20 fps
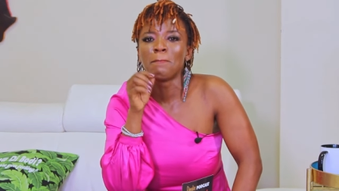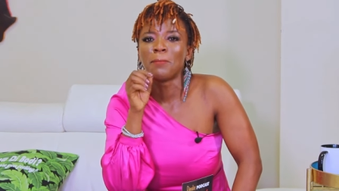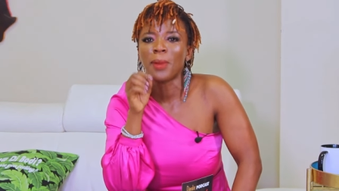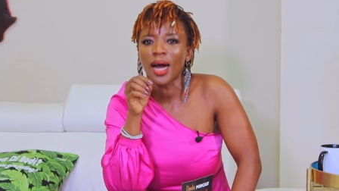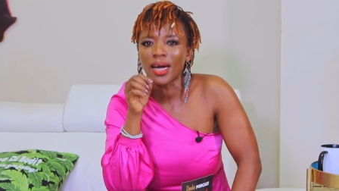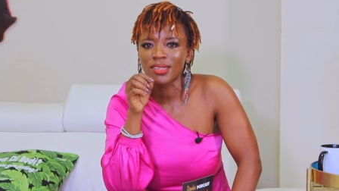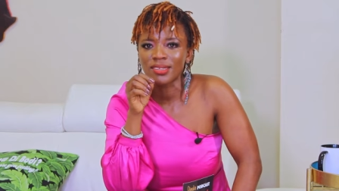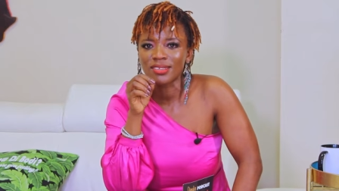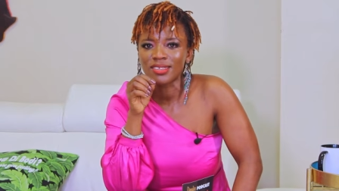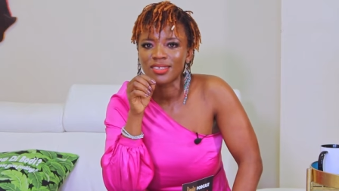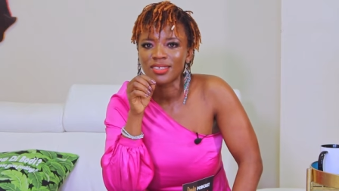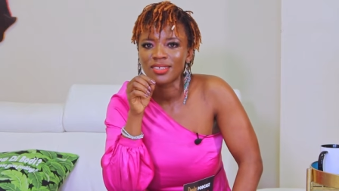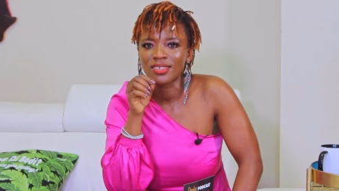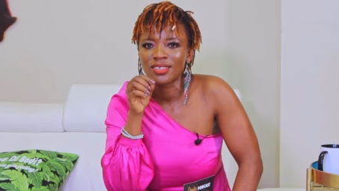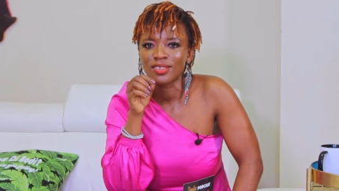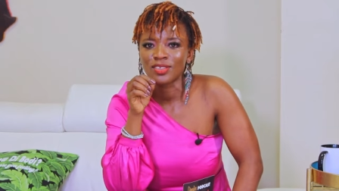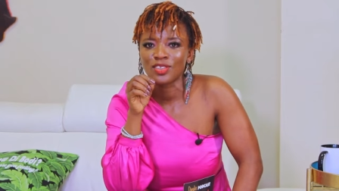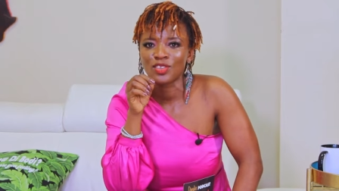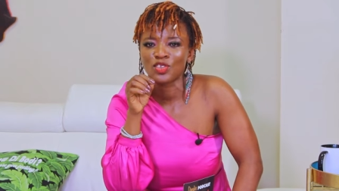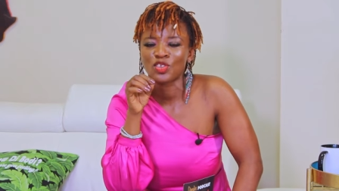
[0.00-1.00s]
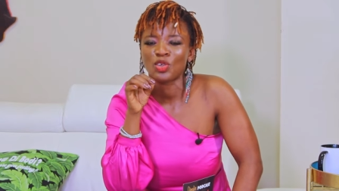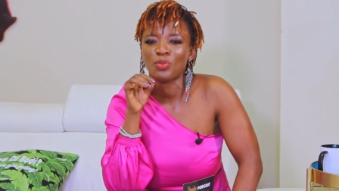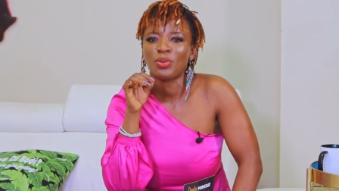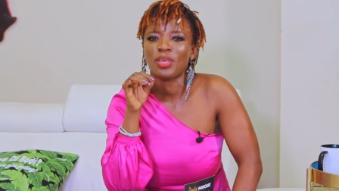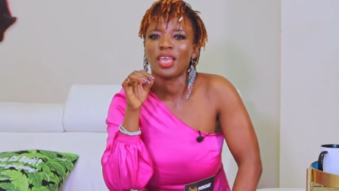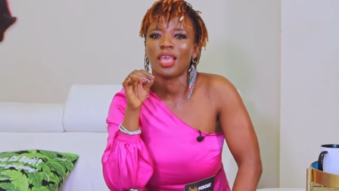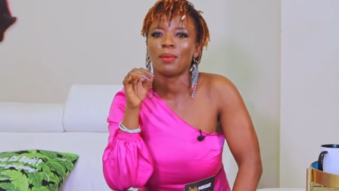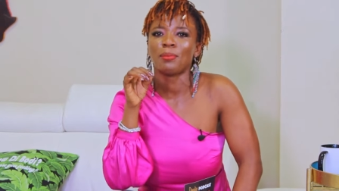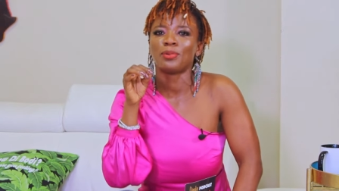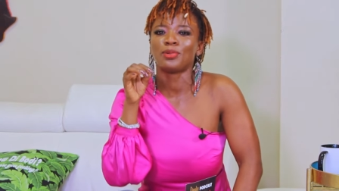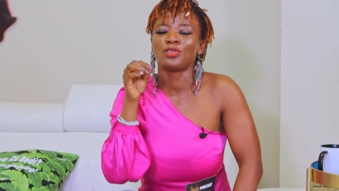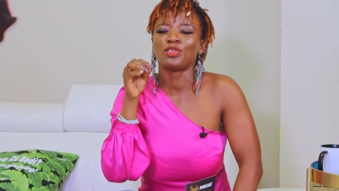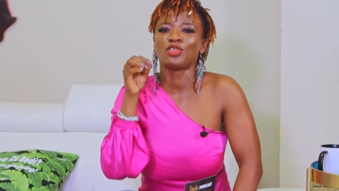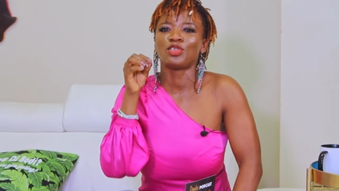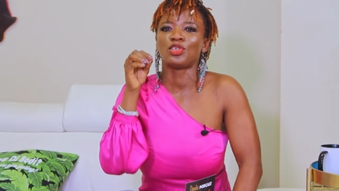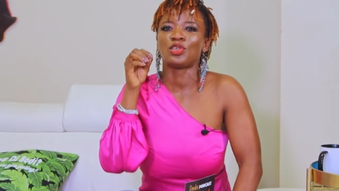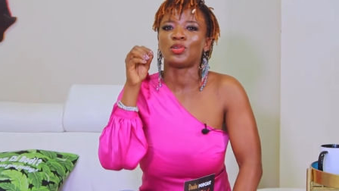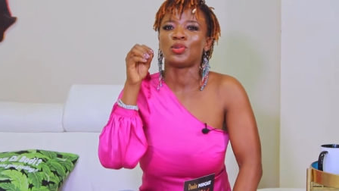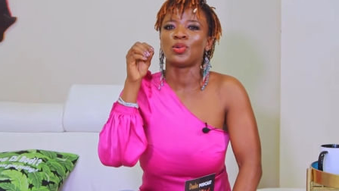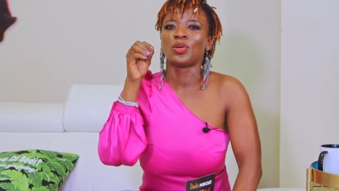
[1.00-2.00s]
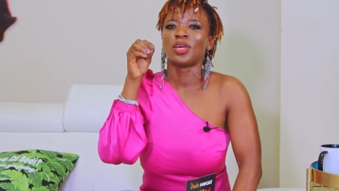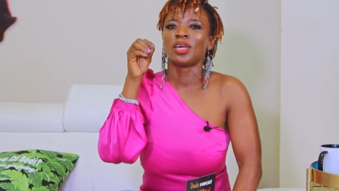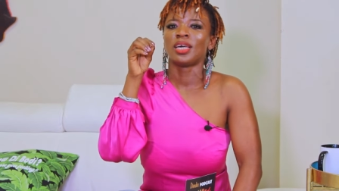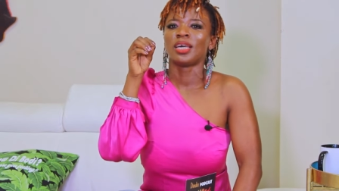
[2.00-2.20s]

but to be able to